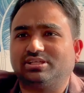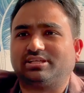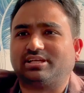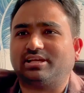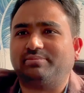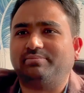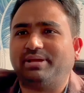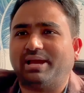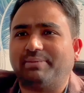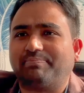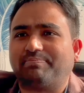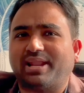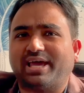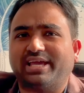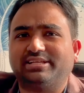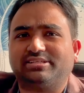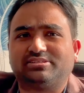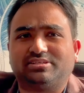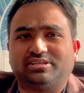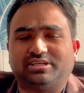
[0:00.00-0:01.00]
It can be
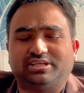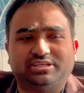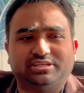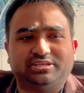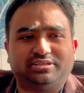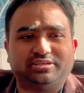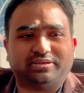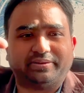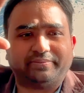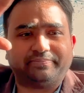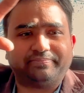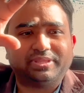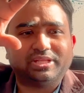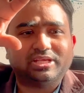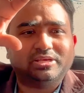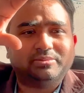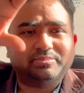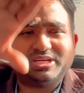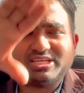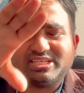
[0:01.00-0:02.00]
applied in the
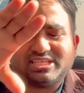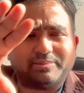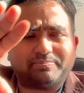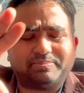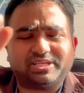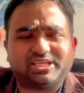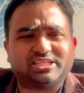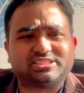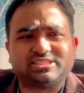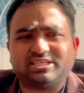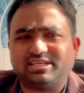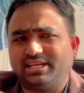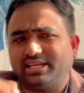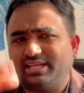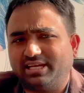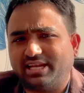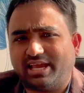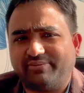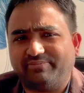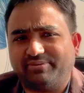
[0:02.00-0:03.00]
military application,
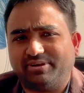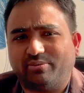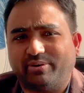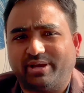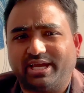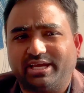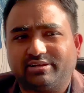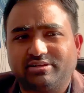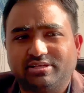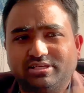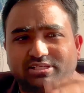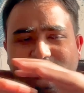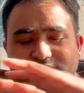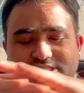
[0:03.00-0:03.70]
in everywhere.